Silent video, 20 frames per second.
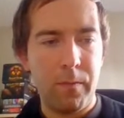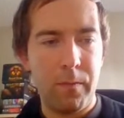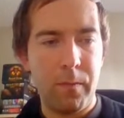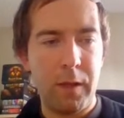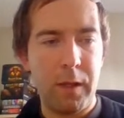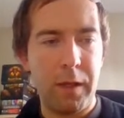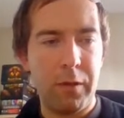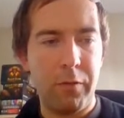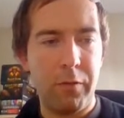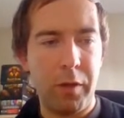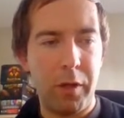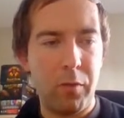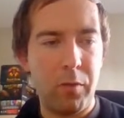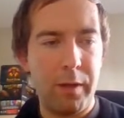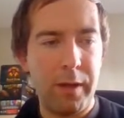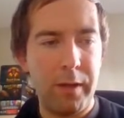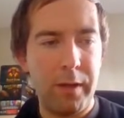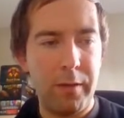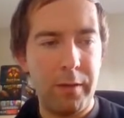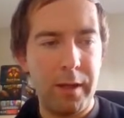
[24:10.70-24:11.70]
and
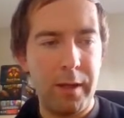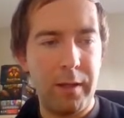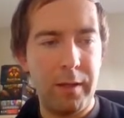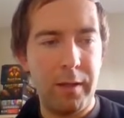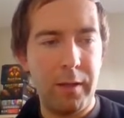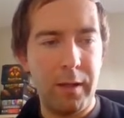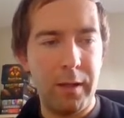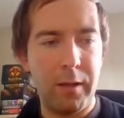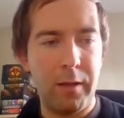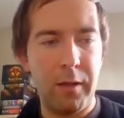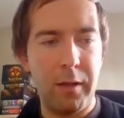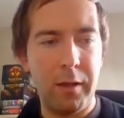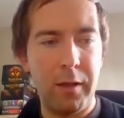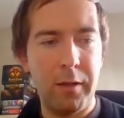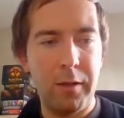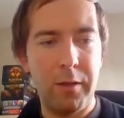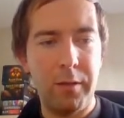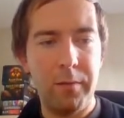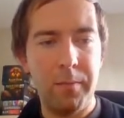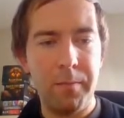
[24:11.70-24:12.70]
require that in
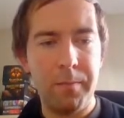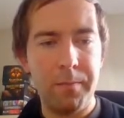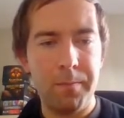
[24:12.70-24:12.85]
here.